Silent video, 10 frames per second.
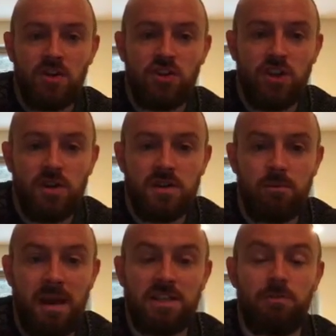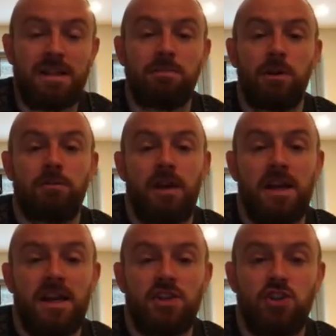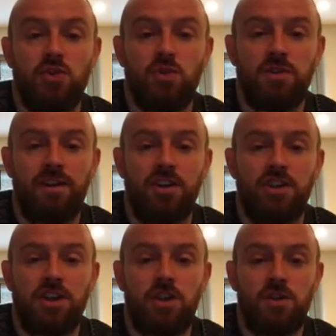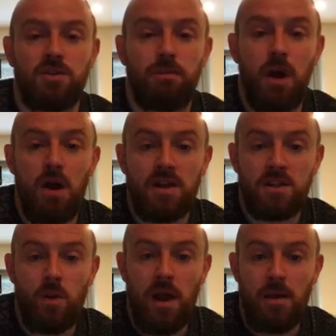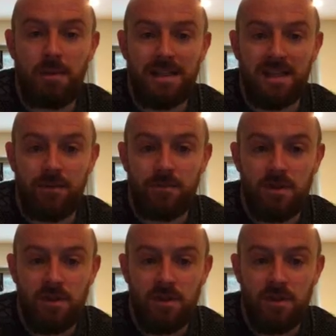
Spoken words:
shows the basal metabolic rate as joules of energy used per square meter.